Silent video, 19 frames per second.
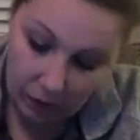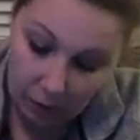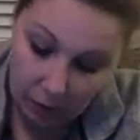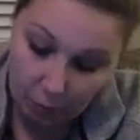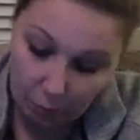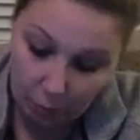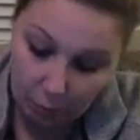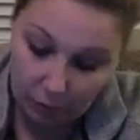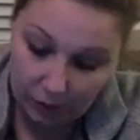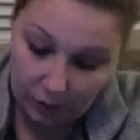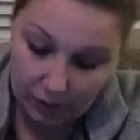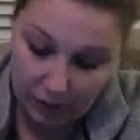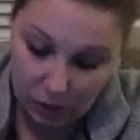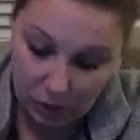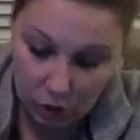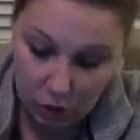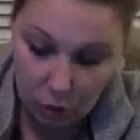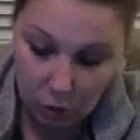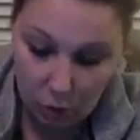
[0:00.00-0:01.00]
plus
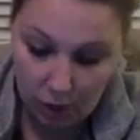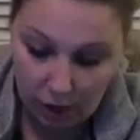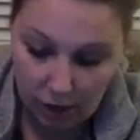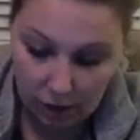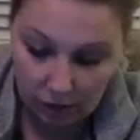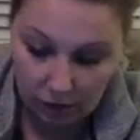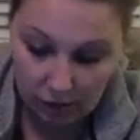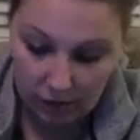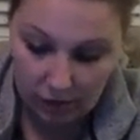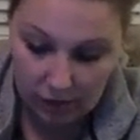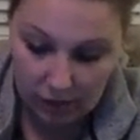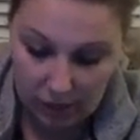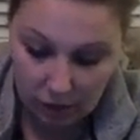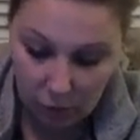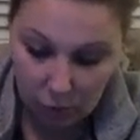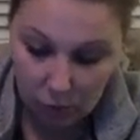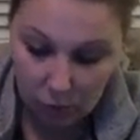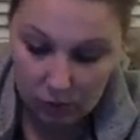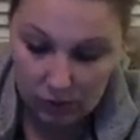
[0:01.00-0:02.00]
12
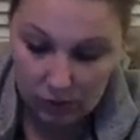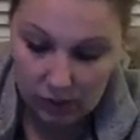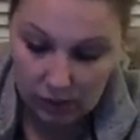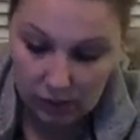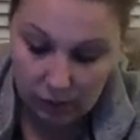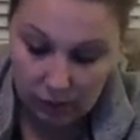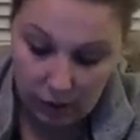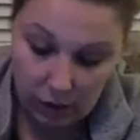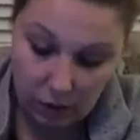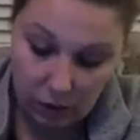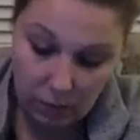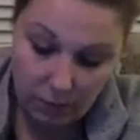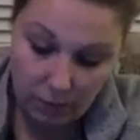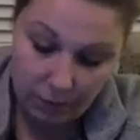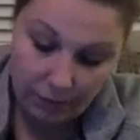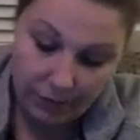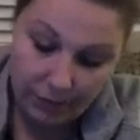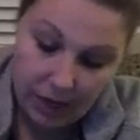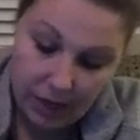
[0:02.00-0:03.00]
equals 0.
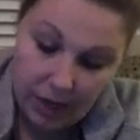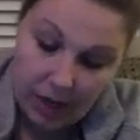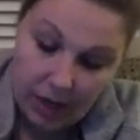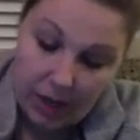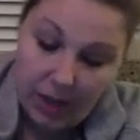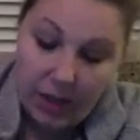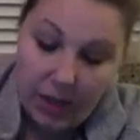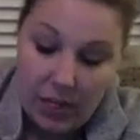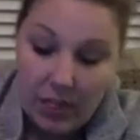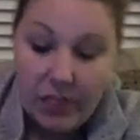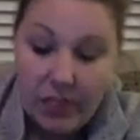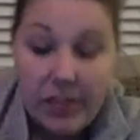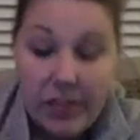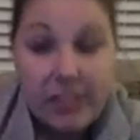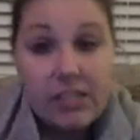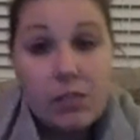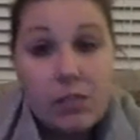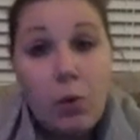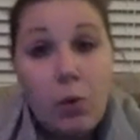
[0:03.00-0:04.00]

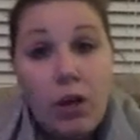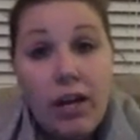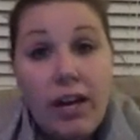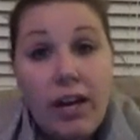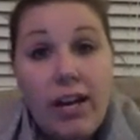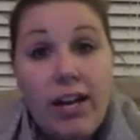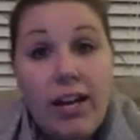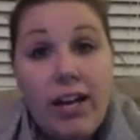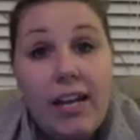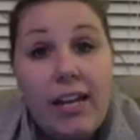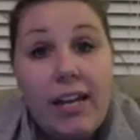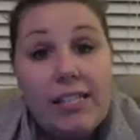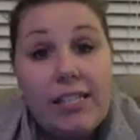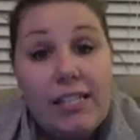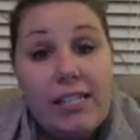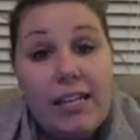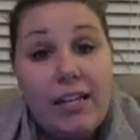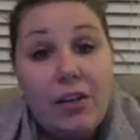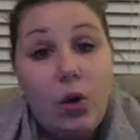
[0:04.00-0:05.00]
This one
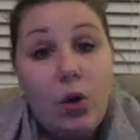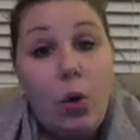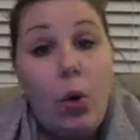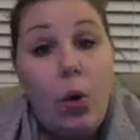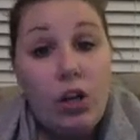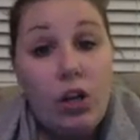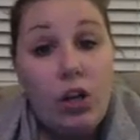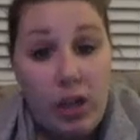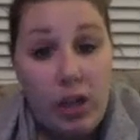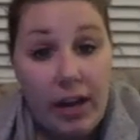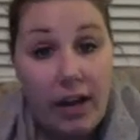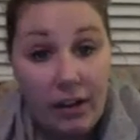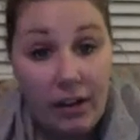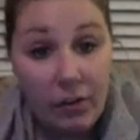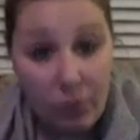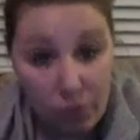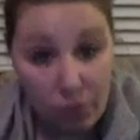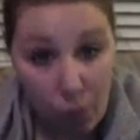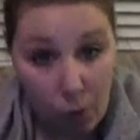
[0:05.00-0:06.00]
is in
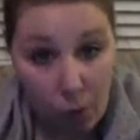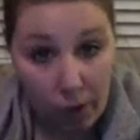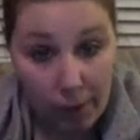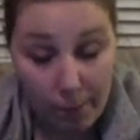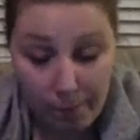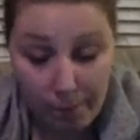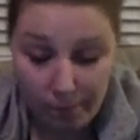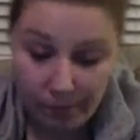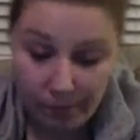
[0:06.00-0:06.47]
quadratic form.